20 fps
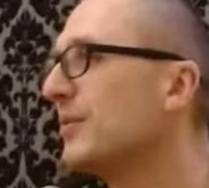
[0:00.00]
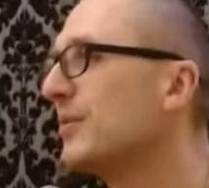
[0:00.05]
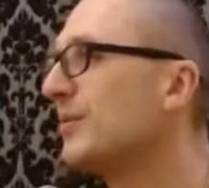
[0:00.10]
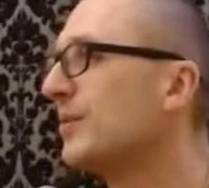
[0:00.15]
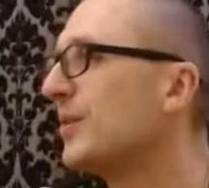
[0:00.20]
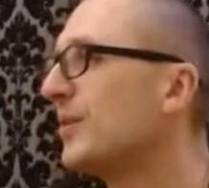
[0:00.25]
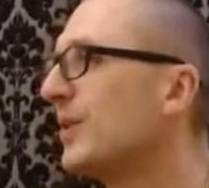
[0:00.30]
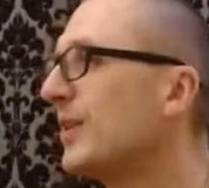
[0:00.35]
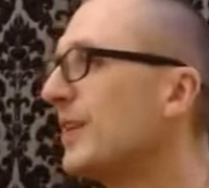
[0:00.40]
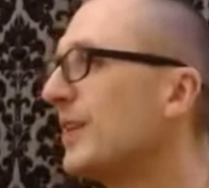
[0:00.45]

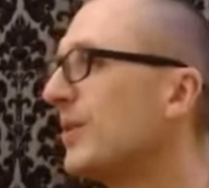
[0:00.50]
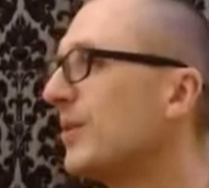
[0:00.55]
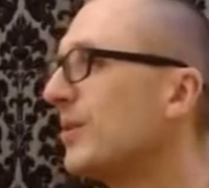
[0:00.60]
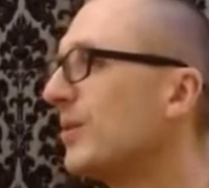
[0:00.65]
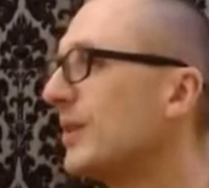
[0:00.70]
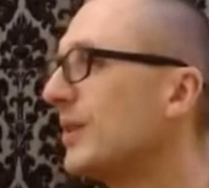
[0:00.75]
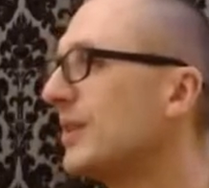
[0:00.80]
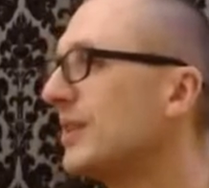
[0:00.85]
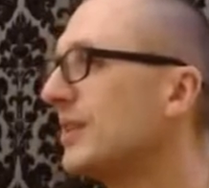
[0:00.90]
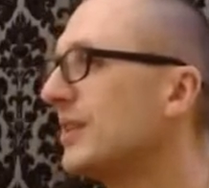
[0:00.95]
for an
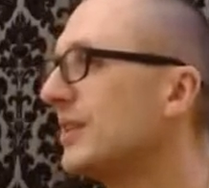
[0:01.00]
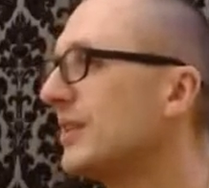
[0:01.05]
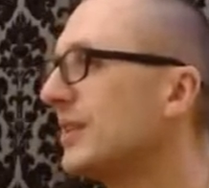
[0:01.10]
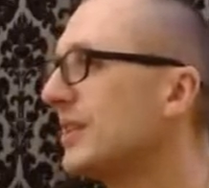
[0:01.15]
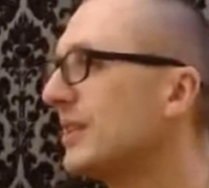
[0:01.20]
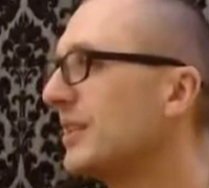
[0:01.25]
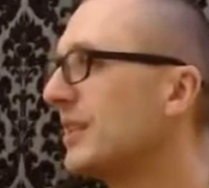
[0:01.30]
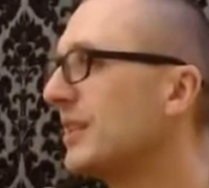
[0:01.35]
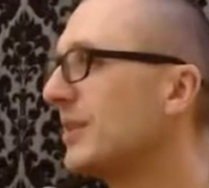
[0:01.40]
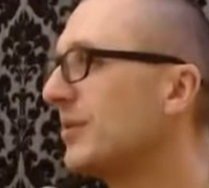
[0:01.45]

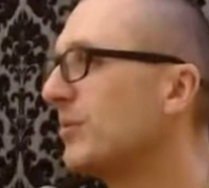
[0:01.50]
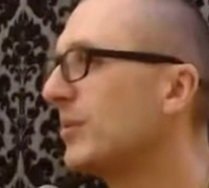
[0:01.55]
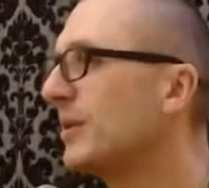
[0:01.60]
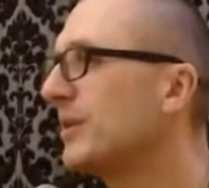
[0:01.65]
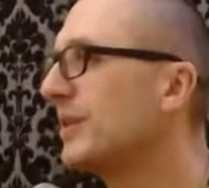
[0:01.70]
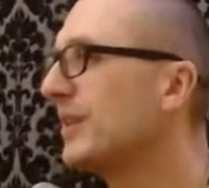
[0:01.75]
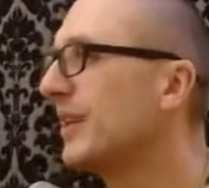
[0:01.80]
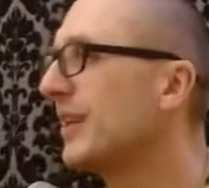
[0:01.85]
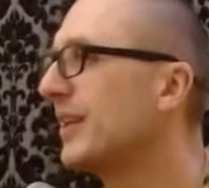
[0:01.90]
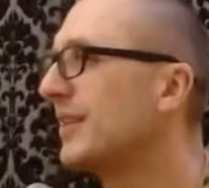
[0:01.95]
ordinary
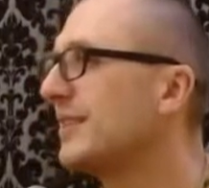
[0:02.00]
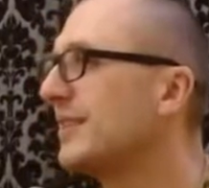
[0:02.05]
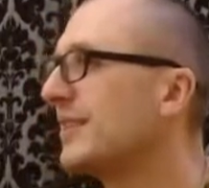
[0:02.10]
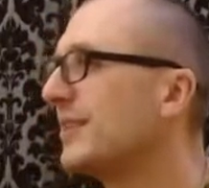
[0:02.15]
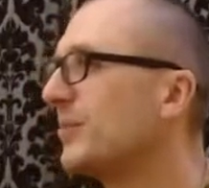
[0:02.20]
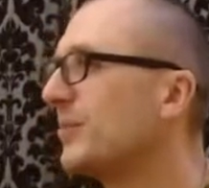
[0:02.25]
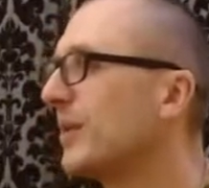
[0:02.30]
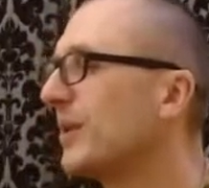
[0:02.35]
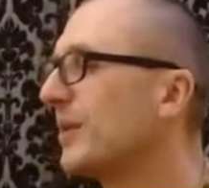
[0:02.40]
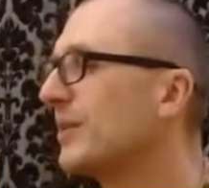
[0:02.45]

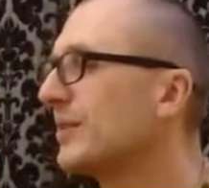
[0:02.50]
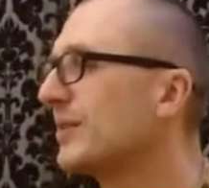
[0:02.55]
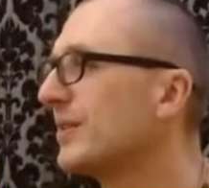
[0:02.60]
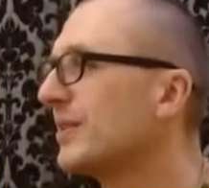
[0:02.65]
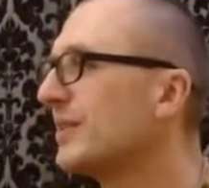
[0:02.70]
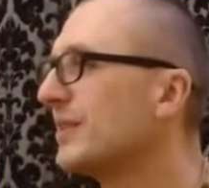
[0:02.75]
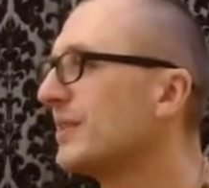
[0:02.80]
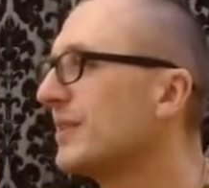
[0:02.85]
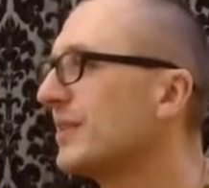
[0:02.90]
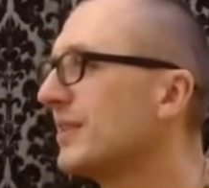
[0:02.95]
materialistic
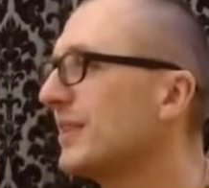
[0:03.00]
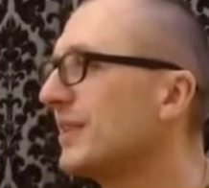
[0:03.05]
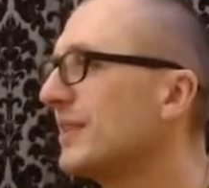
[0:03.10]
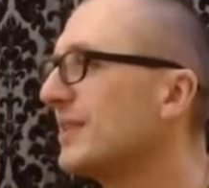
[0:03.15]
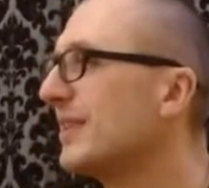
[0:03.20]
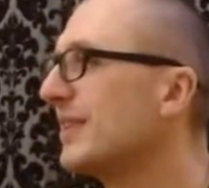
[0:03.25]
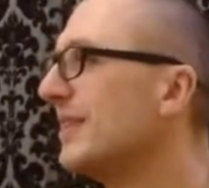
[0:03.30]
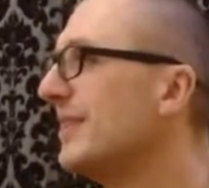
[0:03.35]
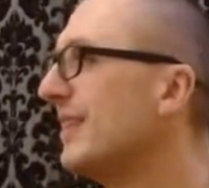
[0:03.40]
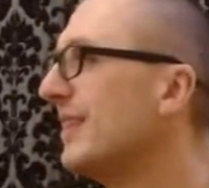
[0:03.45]
person is
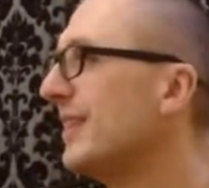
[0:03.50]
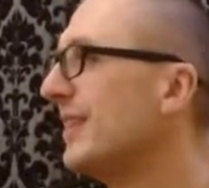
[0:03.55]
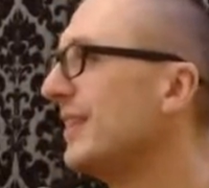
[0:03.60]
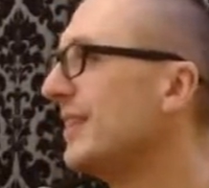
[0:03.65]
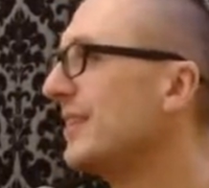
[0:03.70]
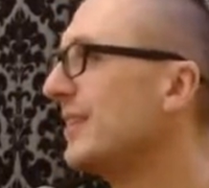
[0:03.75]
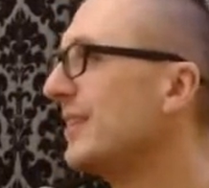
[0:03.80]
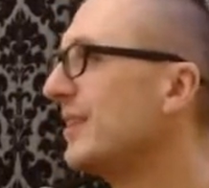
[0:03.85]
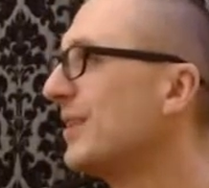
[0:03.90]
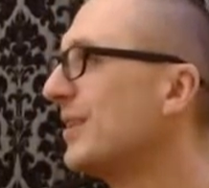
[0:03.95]
a day
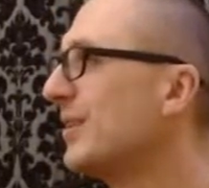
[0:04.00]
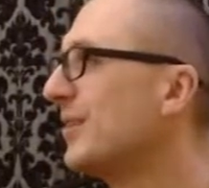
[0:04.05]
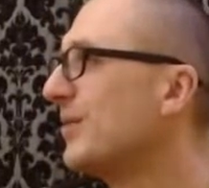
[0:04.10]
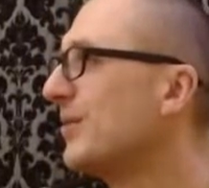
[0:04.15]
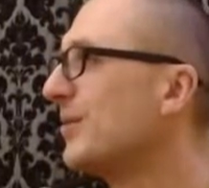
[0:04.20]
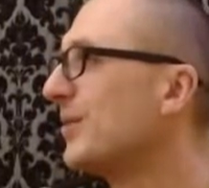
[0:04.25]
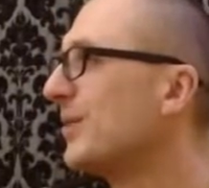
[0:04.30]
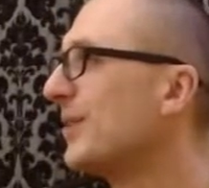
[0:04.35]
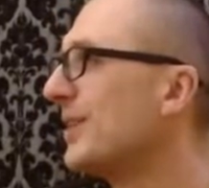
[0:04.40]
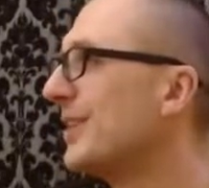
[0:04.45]

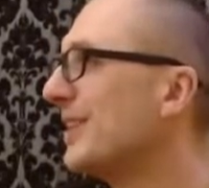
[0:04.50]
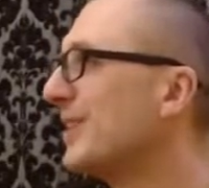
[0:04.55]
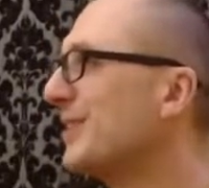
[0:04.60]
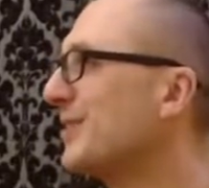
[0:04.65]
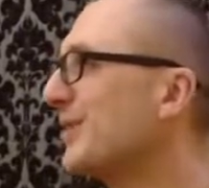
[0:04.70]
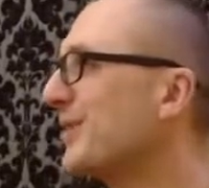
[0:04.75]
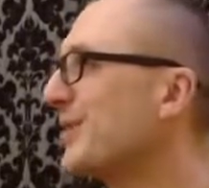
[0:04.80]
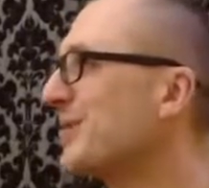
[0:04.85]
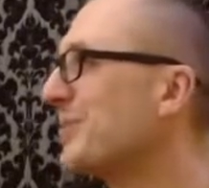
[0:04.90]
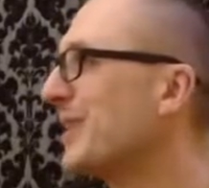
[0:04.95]
for an
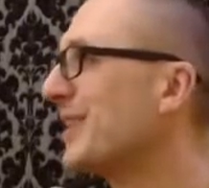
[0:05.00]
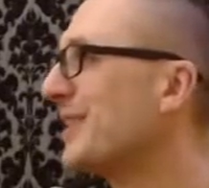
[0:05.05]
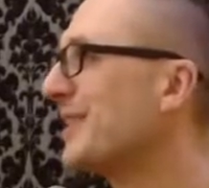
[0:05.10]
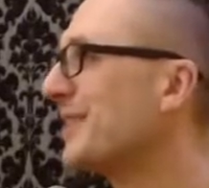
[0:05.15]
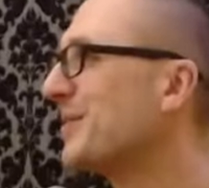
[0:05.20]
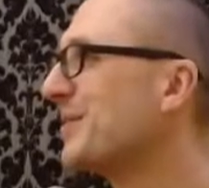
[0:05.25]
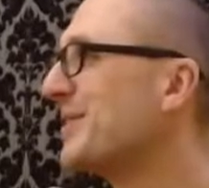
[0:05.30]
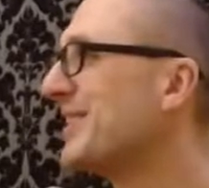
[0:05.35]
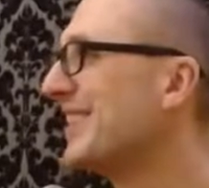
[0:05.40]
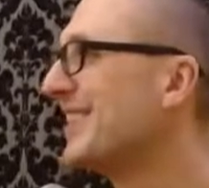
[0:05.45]

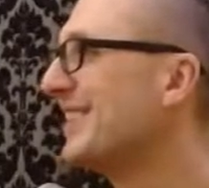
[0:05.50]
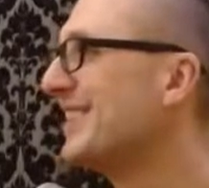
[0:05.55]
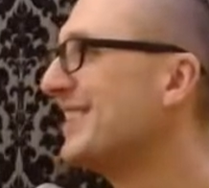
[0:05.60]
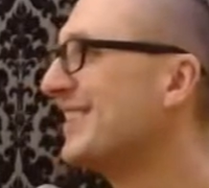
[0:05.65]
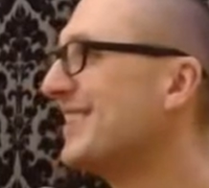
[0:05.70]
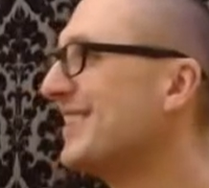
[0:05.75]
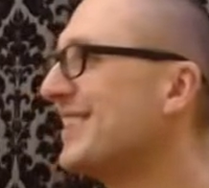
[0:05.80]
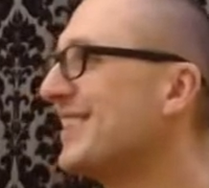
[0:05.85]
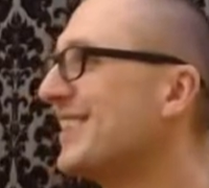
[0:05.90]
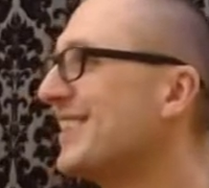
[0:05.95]
introspective
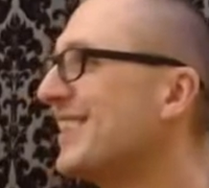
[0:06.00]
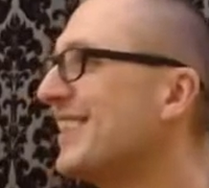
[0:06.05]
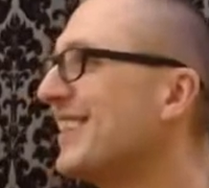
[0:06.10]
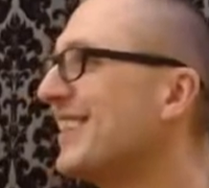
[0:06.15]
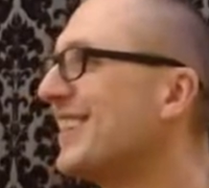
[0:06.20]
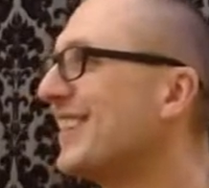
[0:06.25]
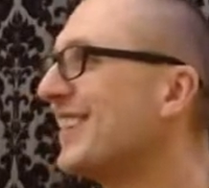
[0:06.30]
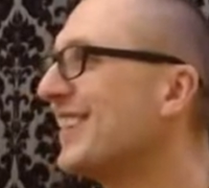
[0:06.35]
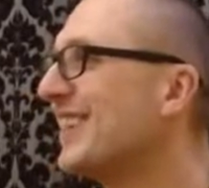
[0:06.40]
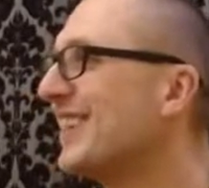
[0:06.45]
sage,
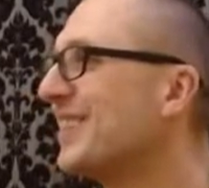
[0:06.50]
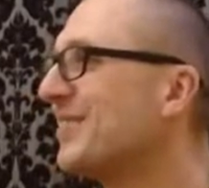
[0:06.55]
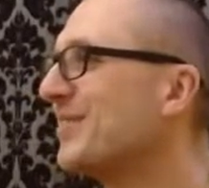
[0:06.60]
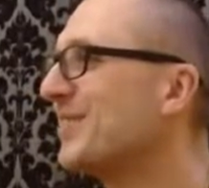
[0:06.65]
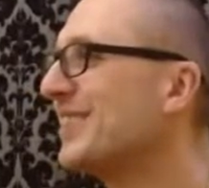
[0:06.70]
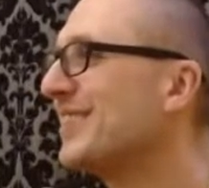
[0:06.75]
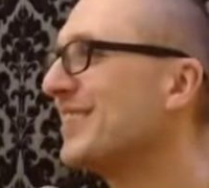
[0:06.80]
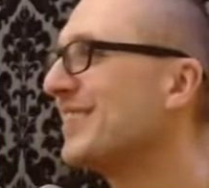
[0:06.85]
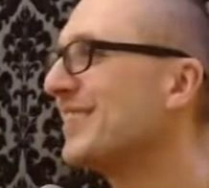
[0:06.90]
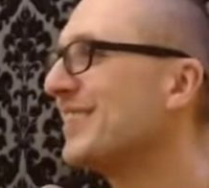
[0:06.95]
and
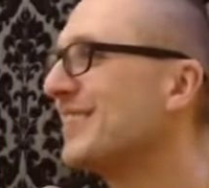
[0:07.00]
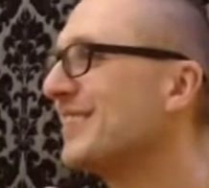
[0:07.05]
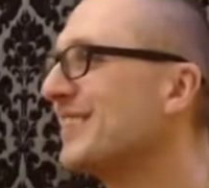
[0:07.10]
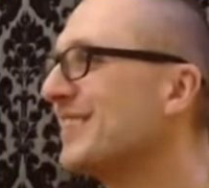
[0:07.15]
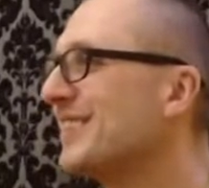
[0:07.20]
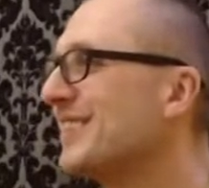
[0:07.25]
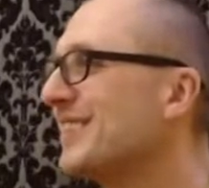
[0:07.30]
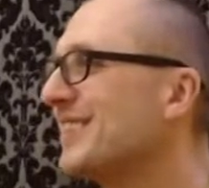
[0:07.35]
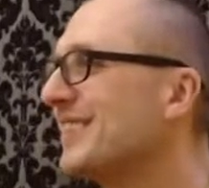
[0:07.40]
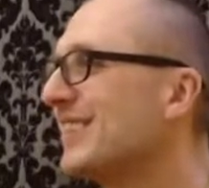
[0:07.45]
what is